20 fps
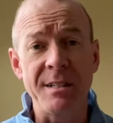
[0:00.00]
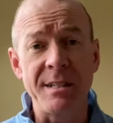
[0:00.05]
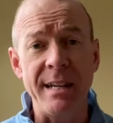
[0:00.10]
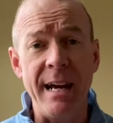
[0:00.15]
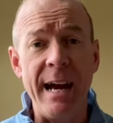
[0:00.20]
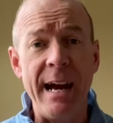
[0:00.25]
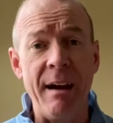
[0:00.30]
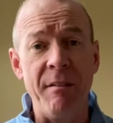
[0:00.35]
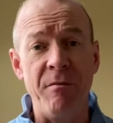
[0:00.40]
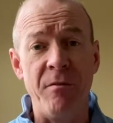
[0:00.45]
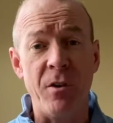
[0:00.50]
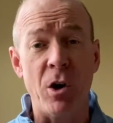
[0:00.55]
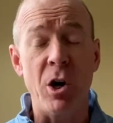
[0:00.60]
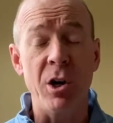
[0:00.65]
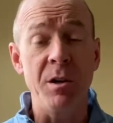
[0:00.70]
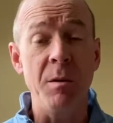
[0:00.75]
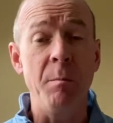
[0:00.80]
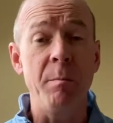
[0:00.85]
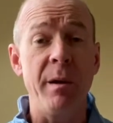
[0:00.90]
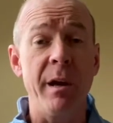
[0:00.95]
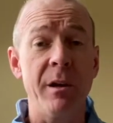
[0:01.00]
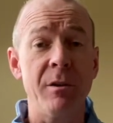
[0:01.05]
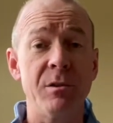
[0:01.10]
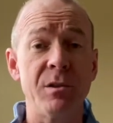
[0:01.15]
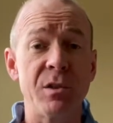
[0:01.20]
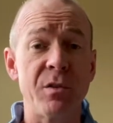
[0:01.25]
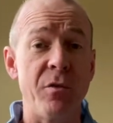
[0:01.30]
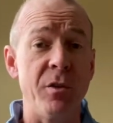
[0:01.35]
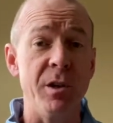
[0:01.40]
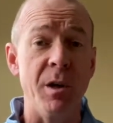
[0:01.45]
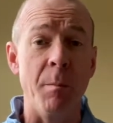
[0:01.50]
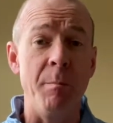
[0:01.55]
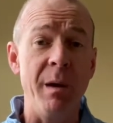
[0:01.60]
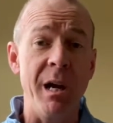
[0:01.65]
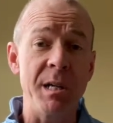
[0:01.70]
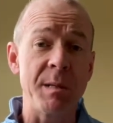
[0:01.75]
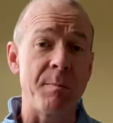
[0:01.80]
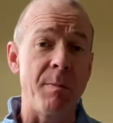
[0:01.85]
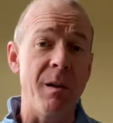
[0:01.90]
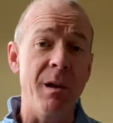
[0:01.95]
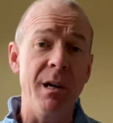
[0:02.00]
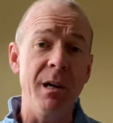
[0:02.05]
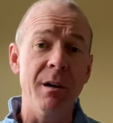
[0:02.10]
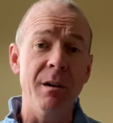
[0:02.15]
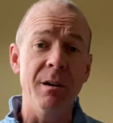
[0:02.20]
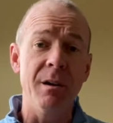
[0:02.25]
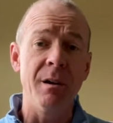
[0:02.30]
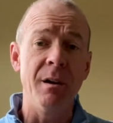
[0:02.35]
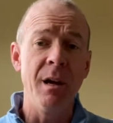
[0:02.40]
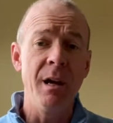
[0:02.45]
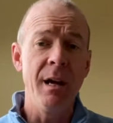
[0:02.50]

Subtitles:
to have volume pedals for your bass player